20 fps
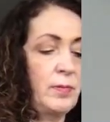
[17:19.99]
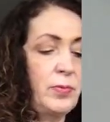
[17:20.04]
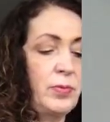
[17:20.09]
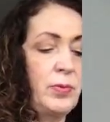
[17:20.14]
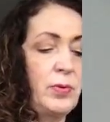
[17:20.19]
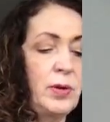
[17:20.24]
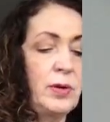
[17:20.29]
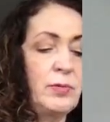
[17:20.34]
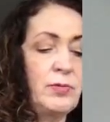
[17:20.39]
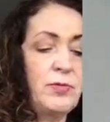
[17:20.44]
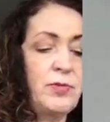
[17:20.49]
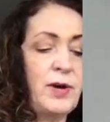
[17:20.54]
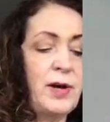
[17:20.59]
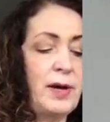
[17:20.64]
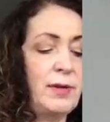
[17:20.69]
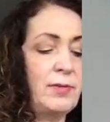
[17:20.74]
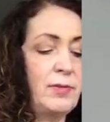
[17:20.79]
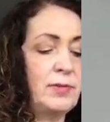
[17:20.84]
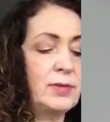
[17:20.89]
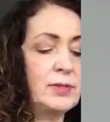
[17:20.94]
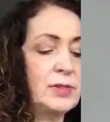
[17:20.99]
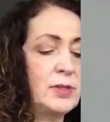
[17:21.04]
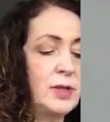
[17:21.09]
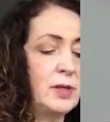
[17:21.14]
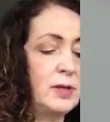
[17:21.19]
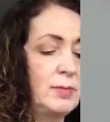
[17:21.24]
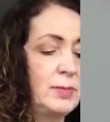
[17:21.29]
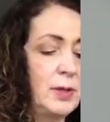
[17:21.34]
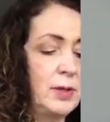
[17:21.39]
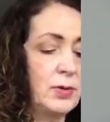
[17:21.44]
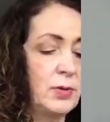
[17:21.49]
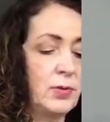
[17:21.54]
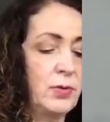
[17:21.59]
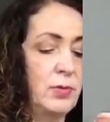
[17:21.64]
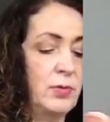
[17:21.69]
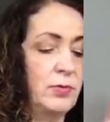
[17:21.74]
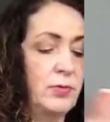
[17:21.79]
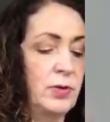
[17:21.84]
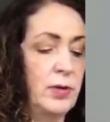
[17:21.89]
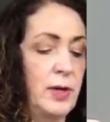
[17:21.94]
0.5 of a centimeter
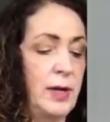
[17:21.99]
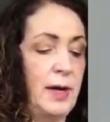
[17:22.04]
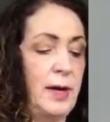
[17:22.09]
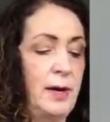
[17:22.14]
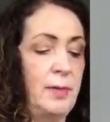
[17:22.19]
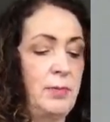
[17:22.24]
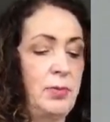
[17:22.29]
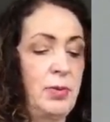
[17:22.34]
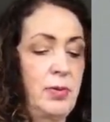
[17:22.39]
overlap.